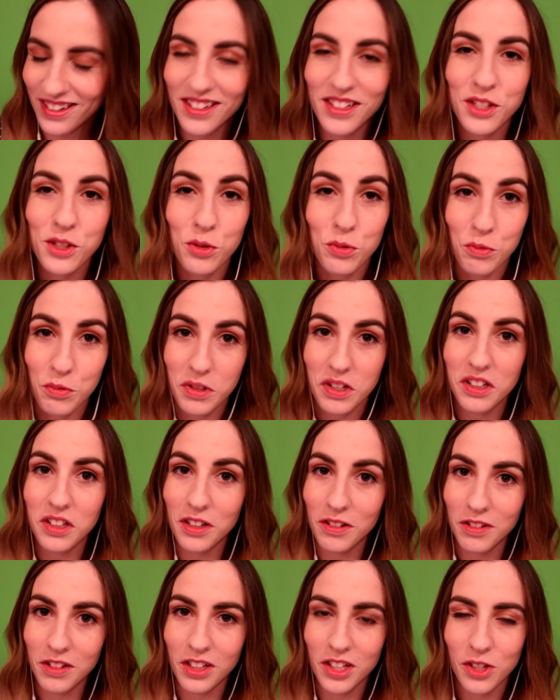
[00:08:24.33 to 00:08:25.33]
It's
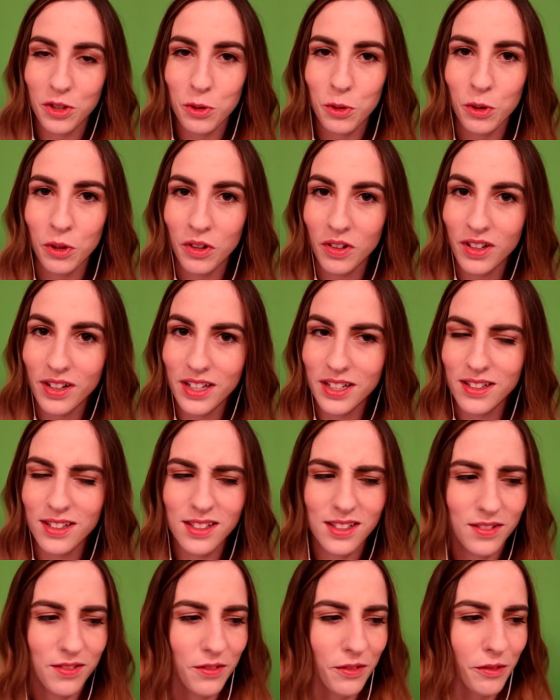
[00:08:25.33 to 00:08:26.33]
really, really cool.
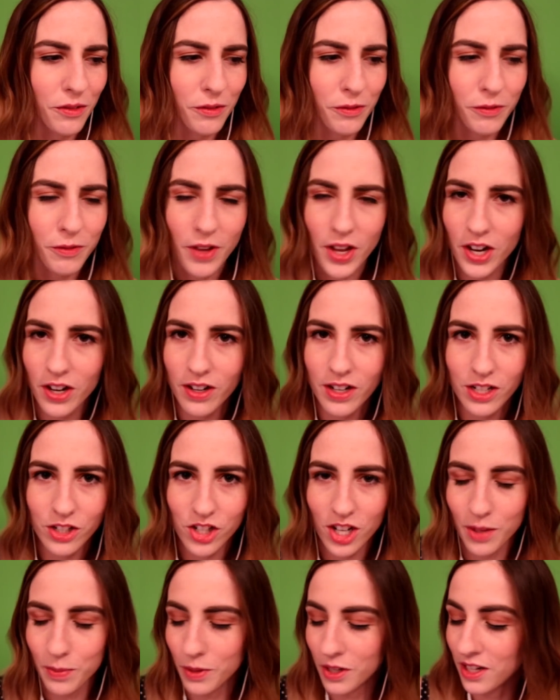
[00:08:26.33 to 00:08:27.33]
It's very
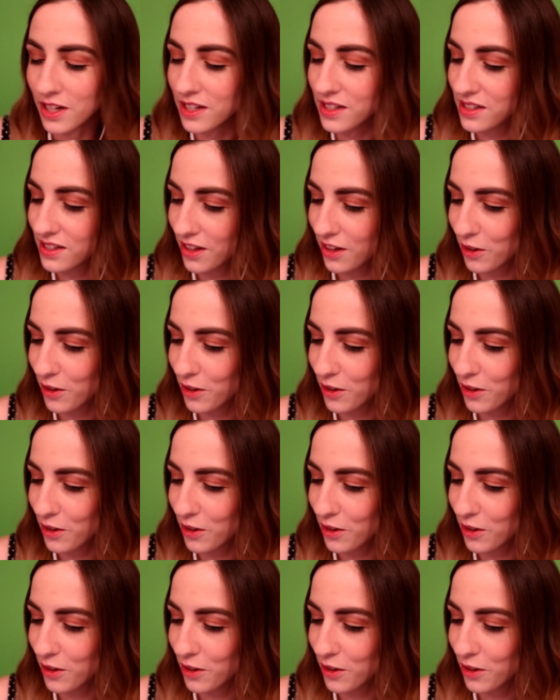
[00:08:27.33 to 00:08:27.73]
Japanese,